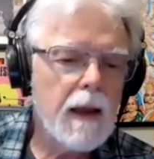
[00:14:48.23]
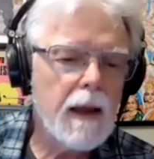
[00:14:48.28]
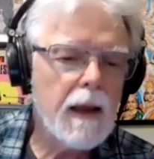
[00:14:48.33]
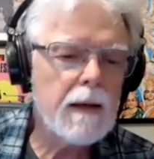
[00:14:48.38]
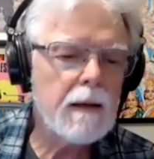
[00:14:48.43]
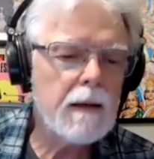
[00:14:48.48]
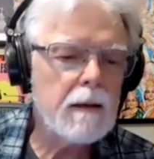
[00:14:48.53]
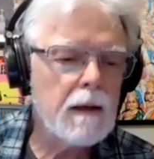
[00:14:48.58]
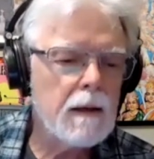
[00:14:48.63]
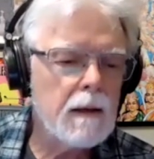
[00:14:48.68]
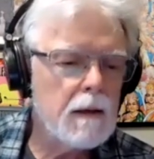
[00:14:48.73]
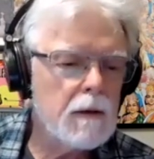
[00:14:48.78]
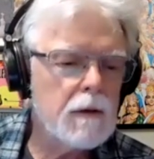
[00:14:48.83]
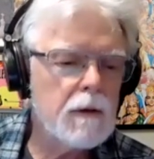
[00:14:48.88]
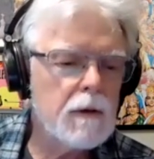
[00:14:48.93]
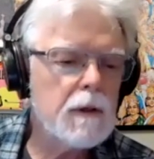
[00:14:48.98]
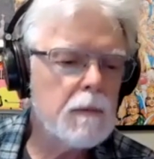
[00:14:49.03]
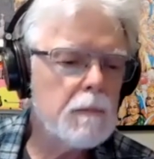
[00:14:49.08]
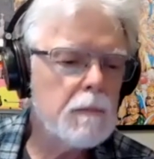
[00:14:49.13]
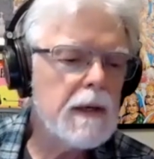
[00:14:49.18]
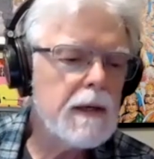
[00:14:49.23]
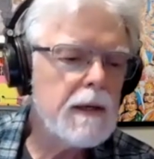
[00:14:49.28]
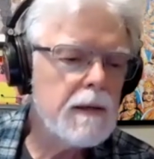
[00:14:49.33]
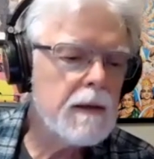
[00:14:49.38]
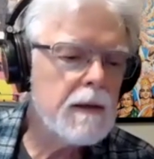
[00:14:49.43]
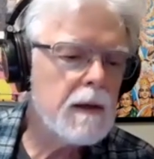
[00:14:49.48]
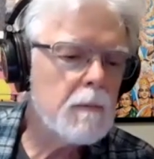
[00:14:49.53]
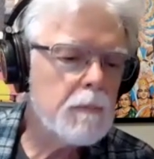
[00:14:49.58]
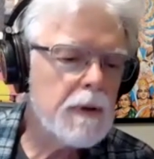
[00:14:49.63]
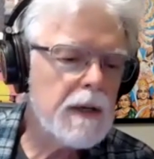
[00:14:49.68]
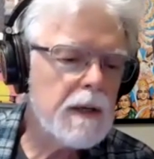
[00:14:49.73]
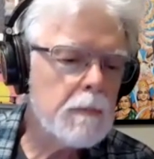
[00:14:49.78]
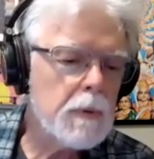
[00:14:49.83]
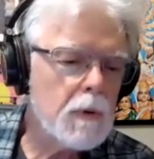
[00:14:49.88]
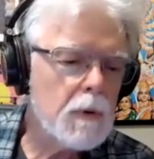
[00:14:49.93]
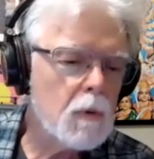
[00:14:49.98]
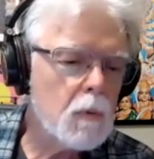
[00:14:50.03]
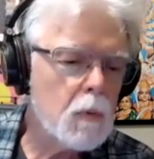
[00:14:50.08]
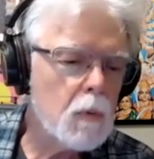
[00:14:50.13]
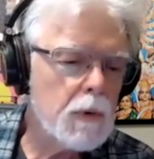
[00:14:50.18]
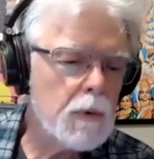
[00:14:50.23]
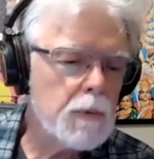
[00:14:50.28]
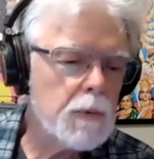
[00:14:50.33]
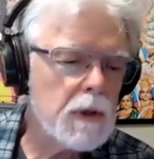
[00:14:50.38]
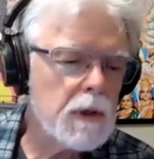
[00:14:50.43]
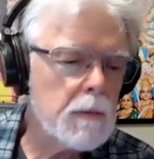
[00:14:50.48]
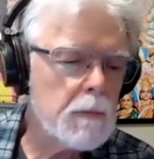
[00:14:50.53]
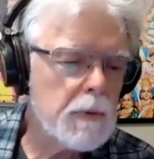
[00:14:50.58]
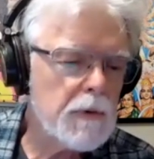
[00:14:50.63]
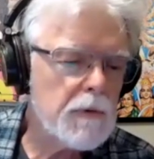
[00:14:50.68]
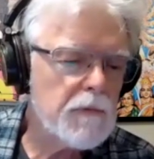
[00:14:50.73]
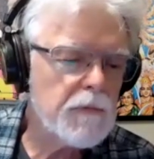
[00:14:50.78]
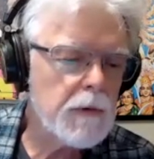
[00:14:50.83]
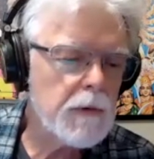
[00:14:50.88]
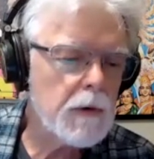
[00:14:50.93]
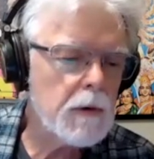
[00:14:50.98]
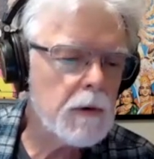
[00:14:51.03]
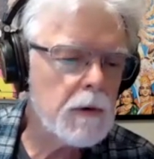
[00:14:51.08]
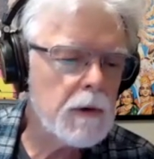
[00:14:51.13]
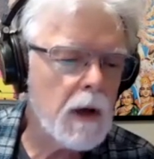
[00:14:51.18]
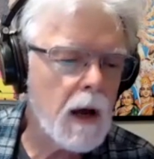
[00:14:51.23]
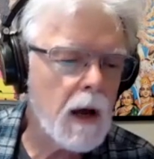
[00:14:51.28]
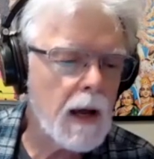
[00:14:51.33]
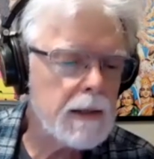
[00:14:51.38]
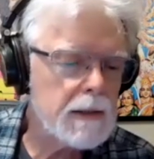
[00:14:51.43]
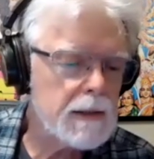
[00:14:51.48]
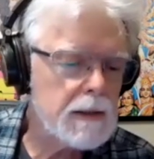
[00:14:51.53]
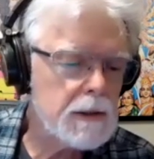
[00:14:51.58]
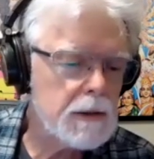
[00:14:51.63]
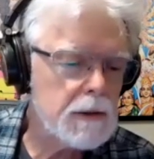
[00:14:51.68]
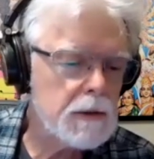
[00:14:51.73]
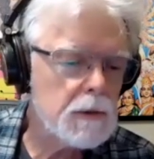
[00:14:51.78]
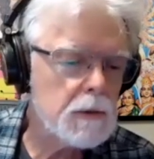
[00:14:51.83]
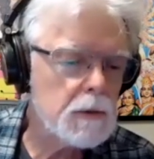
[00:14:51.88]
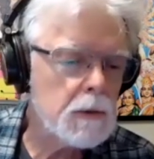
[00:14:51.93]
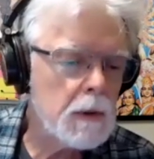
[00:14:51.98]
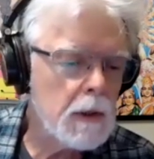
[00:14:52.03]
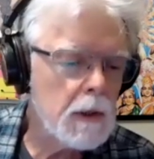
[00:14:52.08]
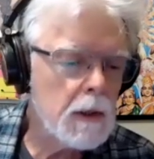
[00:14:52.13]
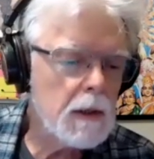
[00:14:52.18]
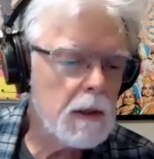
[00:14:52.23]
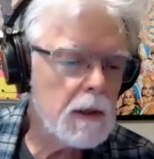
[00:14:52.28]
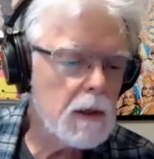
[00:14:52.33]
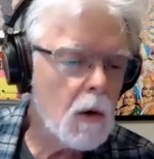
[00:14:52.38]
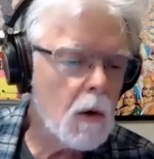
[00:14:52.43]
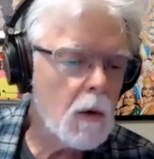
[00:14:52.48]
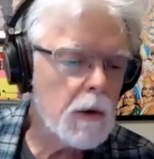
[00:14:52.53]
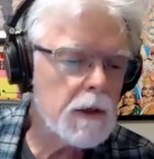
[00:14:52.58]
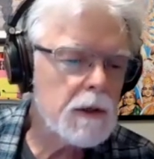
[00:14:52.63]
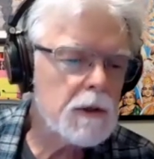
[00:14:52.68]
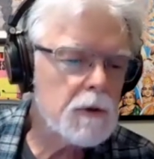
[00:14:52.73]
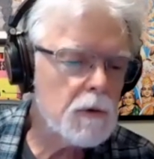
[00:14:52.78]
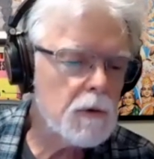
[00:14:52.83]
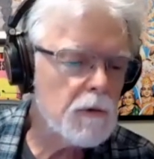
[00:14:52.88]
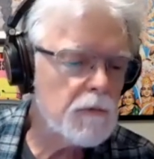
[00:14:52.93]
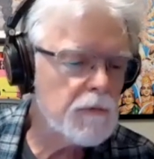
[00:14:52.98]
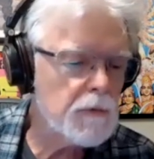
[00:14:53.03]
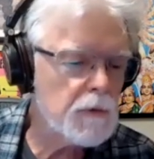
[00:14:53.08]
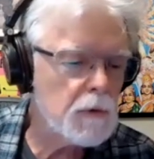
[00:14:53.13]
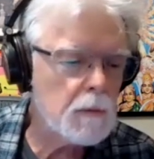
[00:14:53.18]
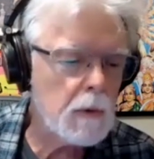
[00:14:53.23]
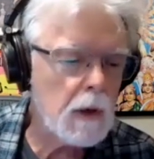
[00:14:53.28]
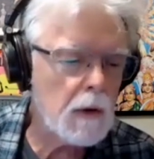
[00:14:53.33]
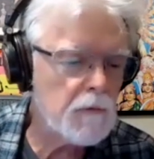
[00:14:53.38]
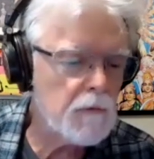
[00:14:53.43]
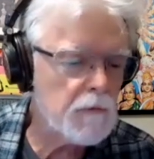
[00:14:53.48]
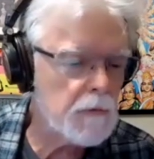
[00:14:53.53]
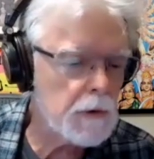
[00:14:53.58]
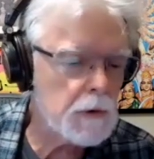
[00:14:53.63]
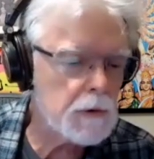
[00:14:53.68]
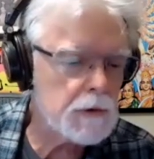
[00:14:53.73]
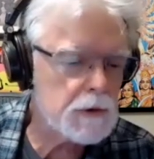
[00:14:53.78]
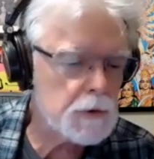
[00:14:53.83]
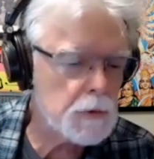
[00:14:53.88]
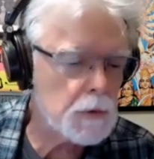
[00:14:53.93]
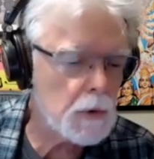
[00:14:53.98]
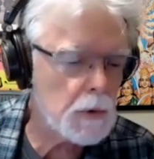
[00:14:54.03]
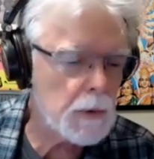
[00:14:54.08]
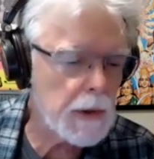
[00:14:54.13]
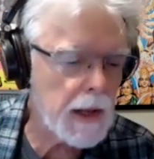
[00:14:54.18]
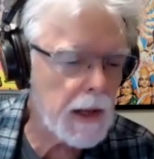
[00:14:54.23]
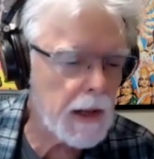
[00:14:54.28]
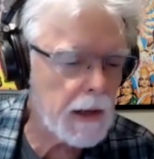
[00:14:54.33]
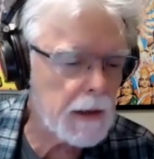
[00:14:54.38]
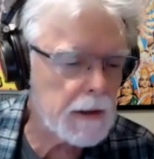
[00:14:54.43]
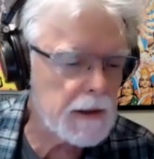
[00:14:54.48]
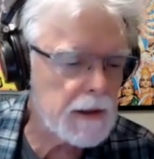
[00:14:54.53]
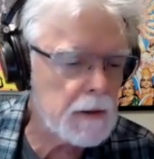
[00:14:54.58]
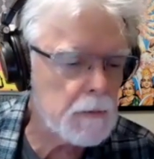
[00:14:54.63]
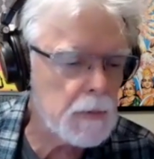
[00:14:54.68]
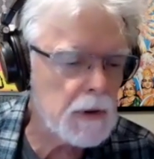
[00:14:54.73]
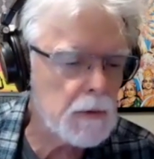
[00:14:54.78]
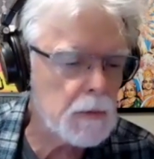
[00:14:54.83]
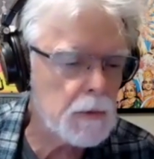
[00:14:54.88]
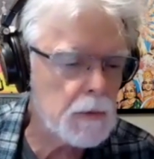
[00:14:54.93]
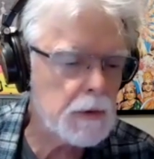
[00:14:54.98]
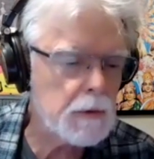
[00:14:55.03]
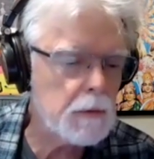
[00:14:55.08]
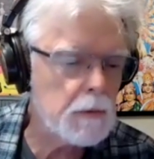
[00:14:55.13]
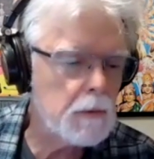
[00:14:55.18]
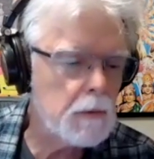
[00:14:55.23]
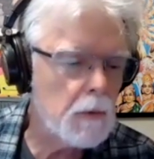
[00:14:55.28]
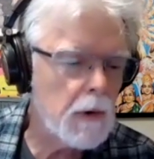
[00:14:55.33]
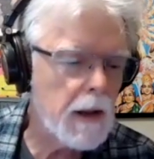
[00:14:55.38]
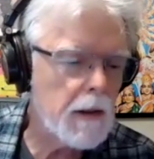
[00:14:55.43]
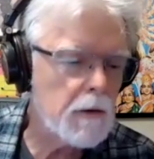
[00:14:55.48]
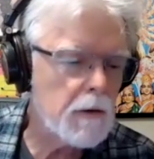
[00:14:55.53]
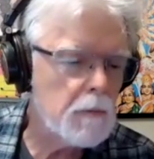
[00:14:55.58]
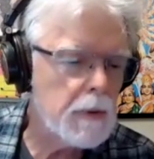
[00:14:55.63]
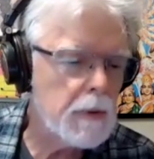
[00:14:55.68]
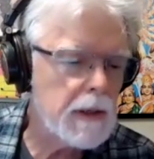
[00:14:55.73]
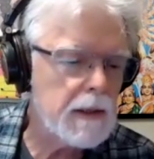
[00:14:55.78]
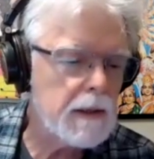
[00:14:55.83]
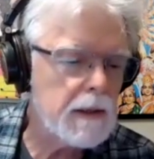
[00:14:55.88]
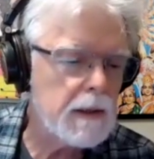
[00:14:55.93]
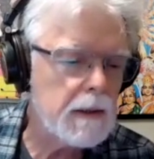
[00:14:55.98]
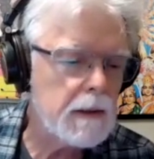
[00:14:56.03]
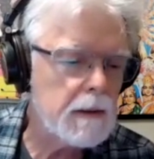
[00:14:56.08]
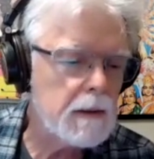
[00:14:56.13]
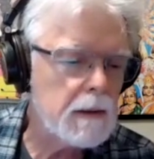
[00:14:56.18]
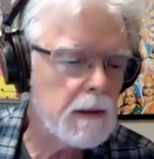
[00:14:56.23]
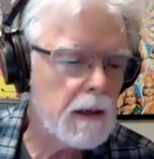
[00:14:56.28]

And could it be that people would really prefer not to go into a full-blown virtual reality, but would rather be in a